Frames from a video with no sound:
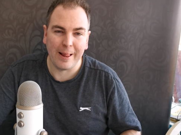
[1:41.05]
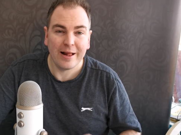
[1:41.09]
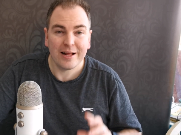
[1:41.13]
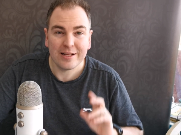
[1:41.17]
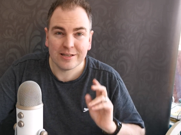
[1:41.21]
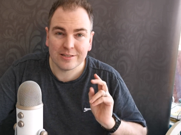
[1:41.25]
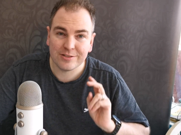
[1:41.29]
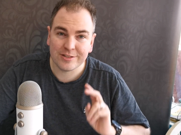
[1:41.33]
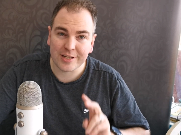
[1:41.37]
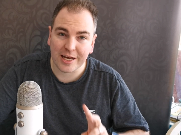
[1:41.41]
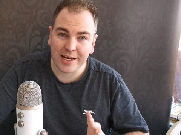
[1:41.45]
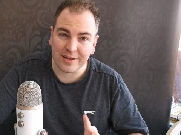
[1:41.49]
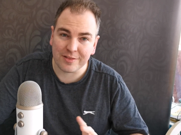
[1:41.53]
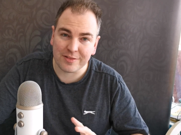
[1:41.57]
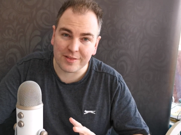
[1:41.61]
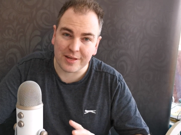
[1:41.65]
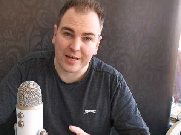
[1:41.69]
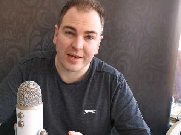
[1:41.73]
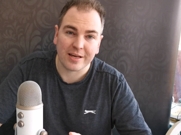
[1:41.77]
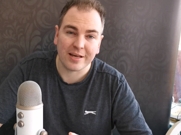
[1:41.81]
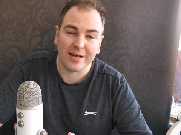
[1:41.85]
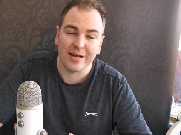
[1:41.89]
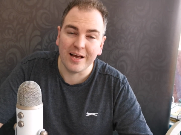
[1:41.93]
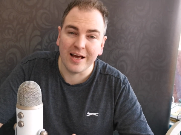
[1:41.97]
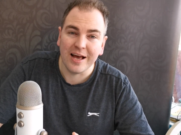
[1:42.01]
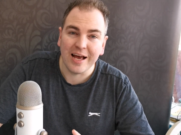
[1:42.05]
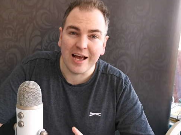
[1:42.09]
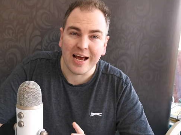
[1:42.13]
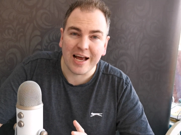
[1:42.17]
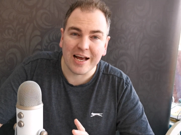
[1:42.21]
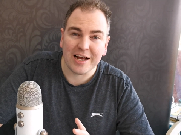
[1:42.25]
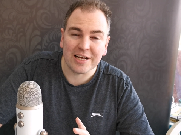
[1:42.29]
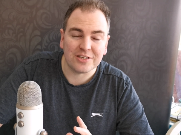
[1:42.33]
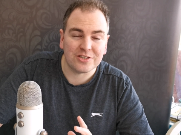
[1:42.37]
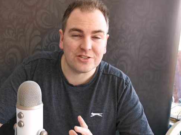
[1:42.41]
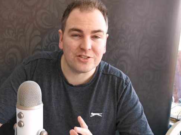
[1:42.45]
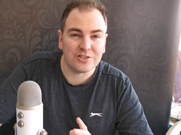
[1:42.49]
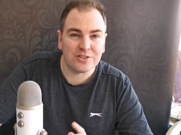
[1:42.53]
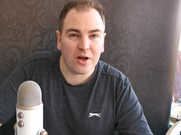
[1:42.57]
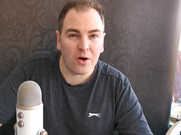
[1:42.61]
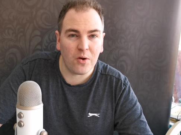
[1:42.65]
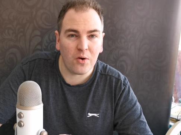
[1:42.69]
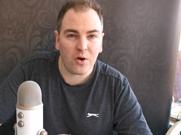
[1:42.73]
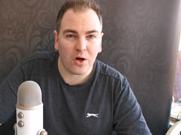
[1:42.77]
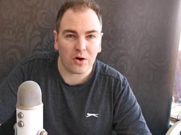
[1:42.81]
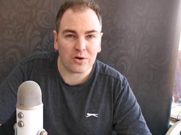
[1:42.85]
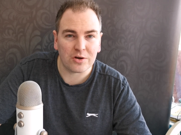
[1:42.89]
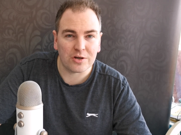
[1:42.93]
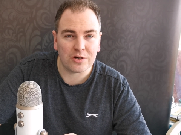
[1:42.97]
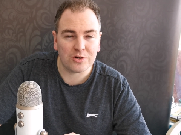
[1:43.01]
Second thing, it's no
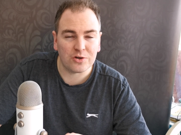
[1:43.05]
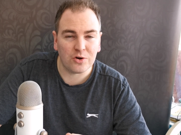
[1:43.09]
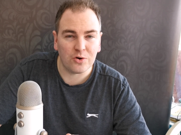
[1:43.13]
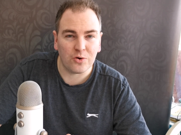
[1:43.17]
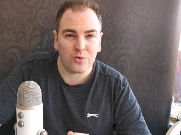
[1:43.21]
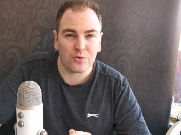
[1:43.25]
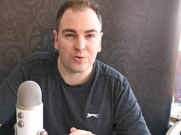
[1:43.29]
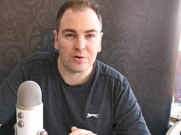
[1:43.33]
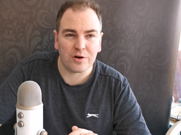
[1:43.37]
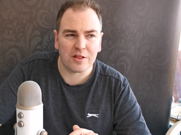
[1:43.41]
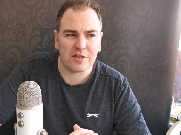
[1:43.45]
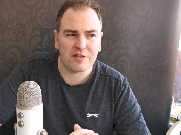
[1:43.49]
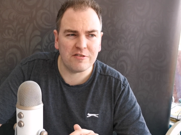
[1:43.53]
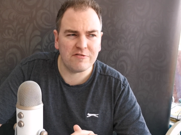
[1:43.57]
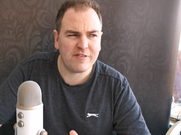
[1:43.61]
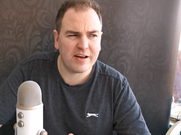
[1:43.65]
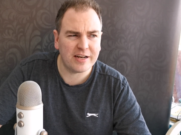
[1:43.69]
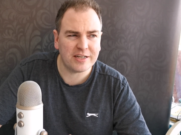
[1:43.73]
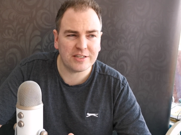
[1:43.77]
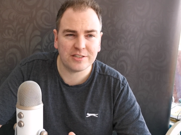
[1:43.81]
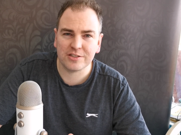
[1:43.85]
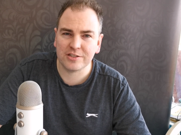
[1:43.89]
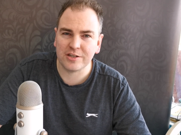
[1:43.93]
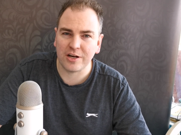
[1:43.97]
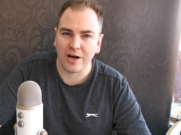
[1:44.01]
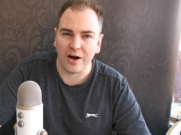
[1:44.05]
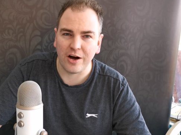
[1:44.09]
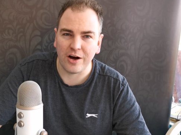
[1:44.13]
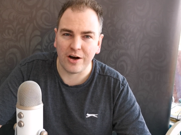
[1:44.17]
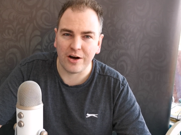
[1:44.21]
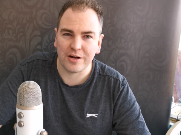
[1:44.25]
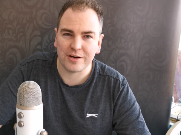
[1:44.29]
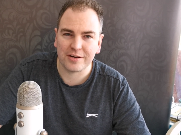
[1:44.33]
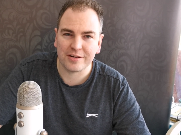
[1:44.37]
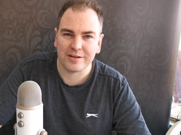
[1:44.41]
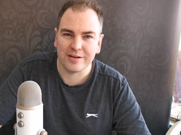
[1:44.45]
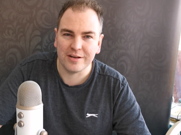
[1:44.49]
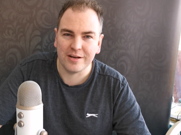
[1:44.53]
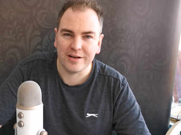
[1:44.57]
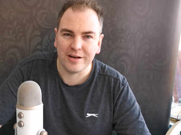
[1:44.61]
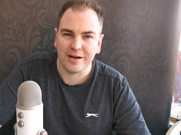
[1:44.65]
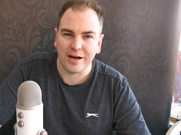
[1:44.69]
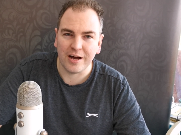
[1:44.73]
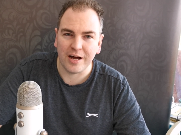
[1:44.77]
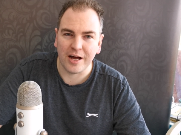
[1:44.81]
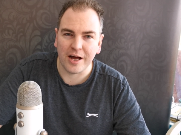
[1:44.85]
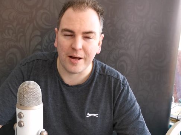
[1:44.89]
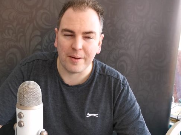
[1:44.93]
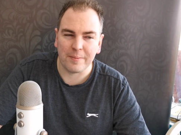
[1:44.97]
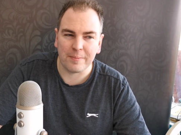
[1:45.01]
longer called the Vent card.
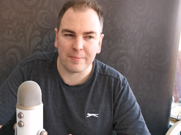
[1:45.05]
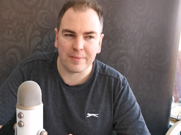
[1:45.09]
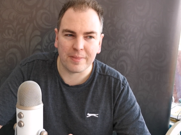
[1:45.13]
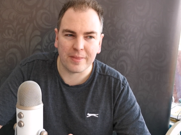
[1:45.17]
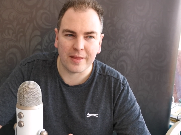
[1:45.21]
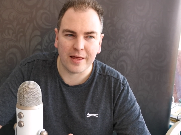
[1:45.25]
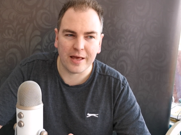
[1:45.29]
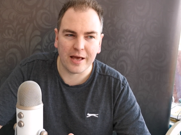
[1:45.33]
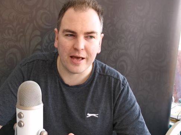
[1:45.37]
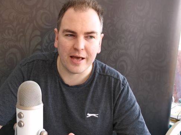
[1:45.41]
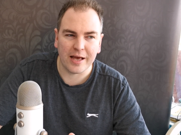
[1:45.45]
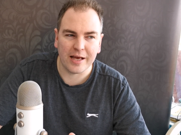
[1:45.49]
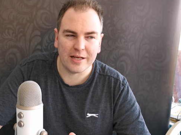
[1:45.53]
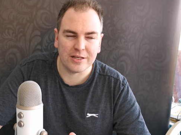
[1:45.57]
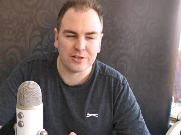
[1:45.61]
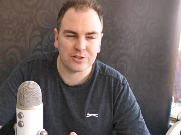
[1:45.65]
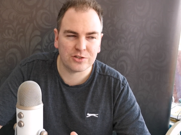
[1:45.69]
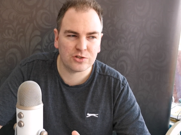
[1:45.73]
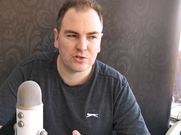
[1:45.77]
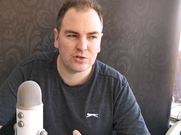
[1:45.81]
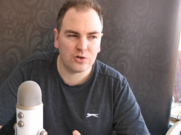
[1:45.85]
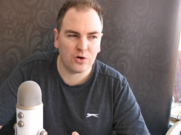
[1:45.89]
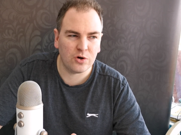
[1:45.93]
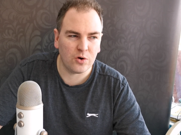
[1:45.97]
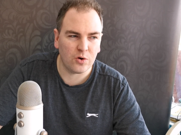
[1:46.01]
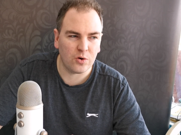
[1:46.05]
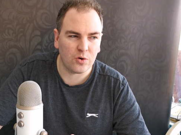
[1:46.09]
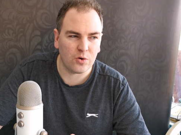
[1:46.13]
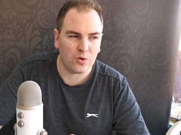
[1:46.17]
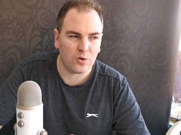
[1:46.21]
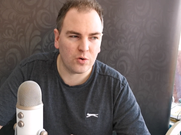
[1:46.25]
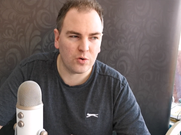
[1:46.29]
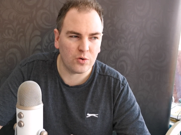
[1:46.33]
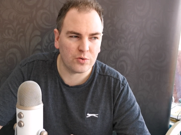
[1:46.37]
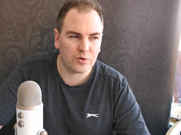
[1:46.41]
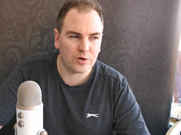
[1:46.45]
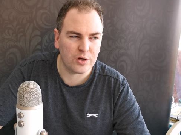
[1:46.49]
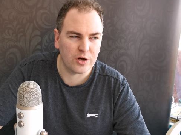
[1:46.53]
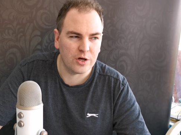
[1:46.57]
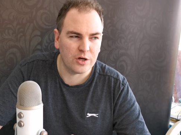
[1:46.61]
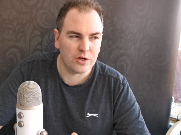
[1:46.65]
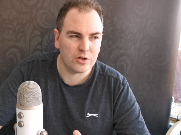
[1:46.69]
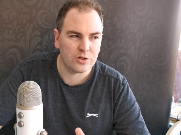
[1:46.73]
It's called